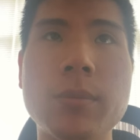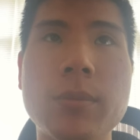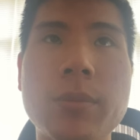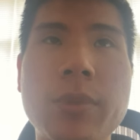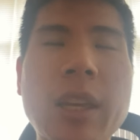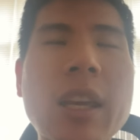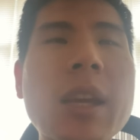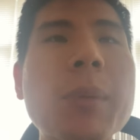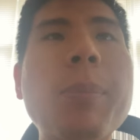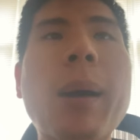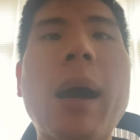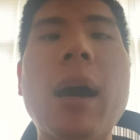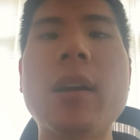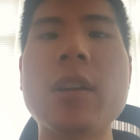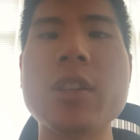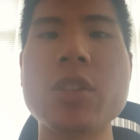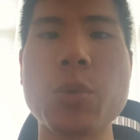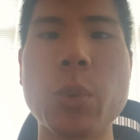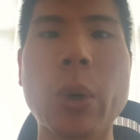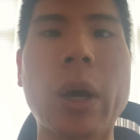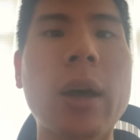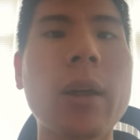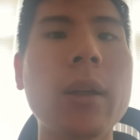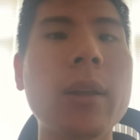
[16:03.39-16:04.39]
think about as
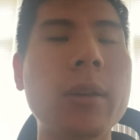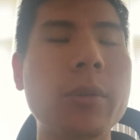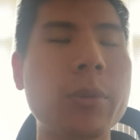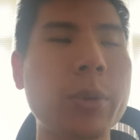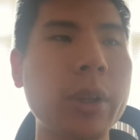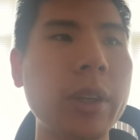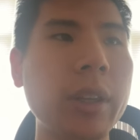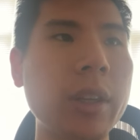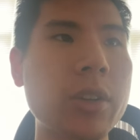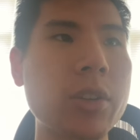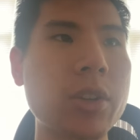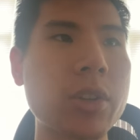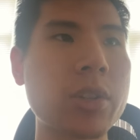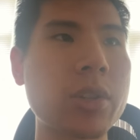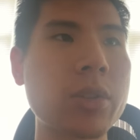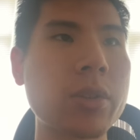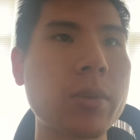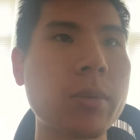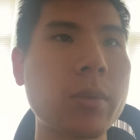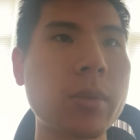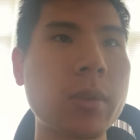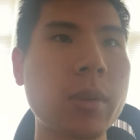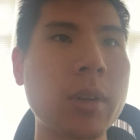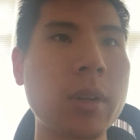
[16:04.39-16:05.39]
well and really just
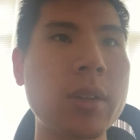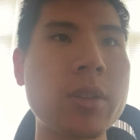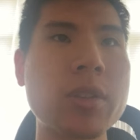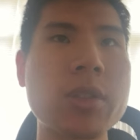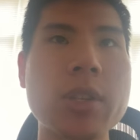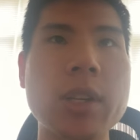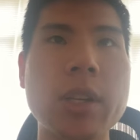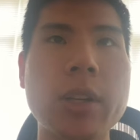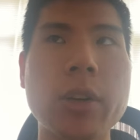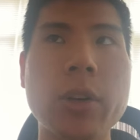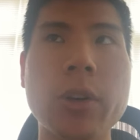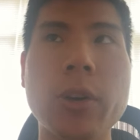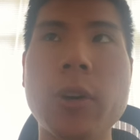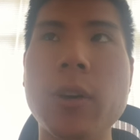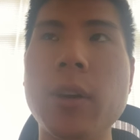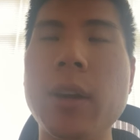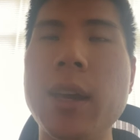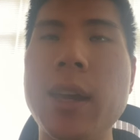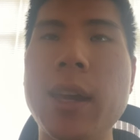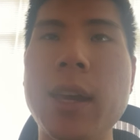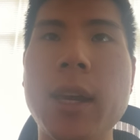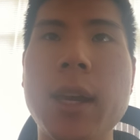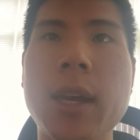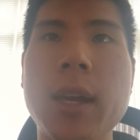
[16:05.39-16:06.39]
consider
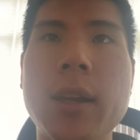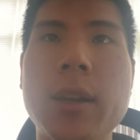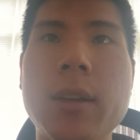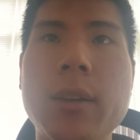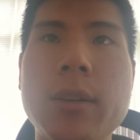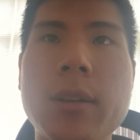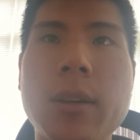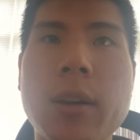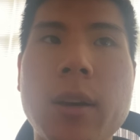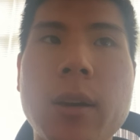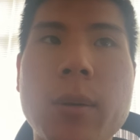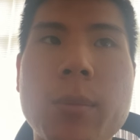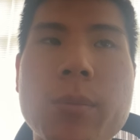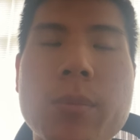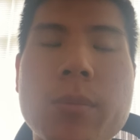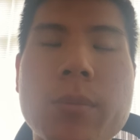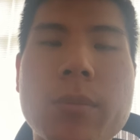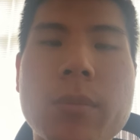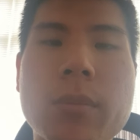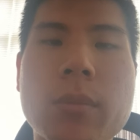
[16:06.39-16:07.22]
and um,